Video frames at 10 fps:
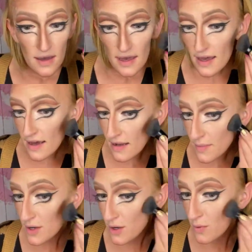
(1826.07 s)
And I'm
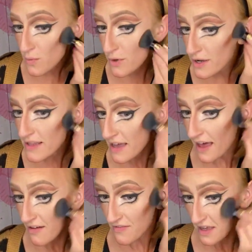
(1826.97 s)
going to go really
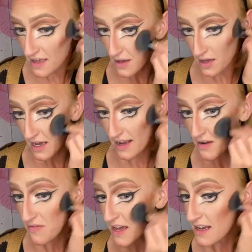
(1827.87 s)
heavy, kind of
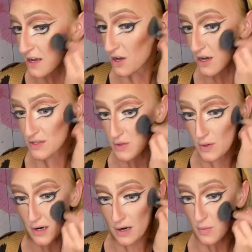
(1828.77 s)
like a
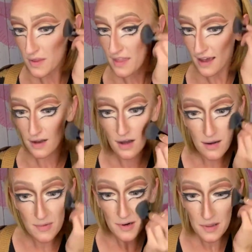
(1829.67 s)
contour with that
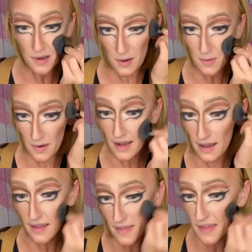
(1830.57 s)
copper glow right
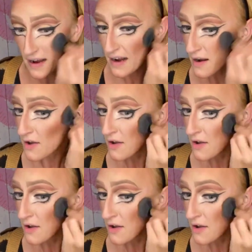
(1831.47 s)
in there.